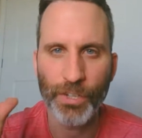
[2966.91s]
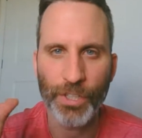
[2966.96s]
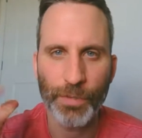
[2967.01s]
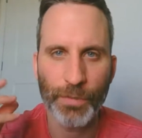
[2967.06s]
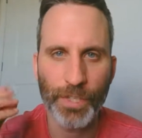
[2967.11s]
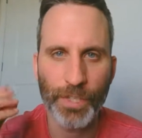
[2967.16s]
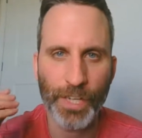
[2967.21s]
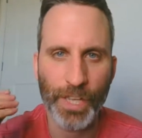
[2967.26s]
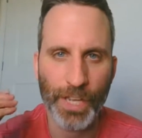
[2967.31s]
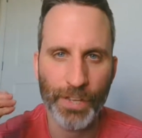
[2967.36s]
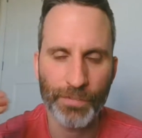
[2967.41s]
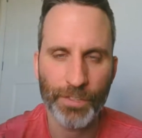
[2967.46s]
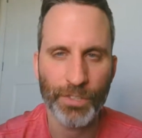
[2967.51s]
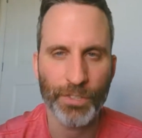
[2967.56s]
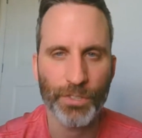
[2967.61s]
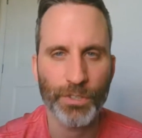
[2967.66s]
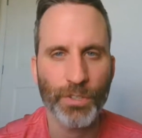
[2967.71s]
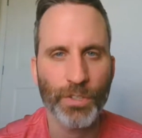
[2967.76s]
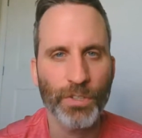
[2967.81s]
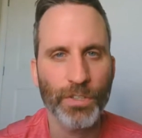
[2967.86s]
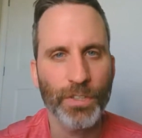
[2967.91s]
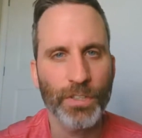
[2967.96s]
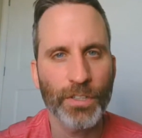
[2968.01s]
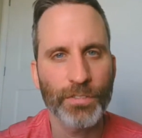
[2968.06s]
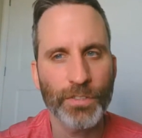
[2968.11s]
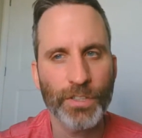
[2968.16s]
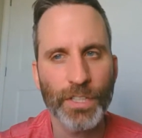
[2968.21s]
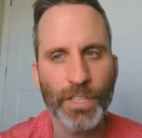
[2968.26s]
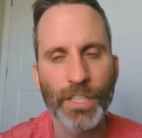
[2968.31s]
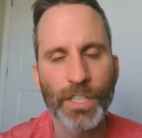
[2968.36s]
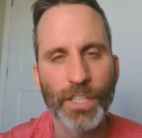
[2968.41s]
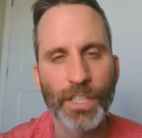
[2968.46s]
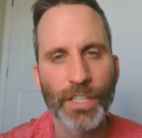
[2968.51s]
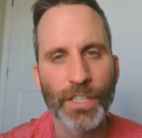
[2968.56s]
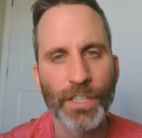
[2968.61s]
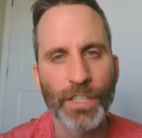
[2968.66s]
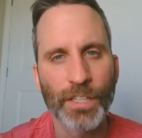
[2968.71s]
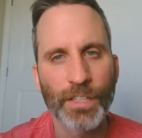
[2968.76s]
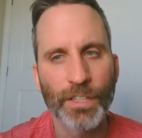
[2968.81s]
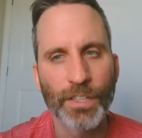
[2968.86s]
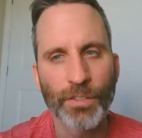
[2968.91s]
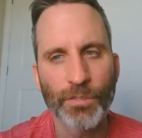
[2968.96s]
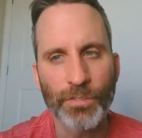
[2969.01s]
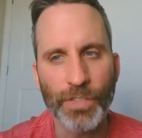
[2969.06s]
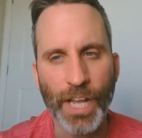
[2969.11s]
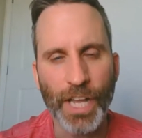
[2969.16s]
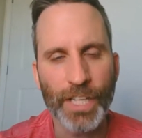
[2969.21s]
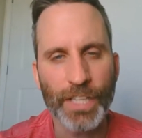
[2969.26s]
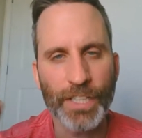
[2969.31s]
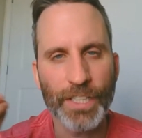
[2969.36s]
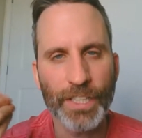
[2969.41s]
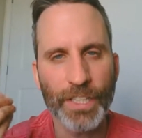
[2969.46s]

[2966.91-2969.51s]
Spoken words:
They want to have control over reality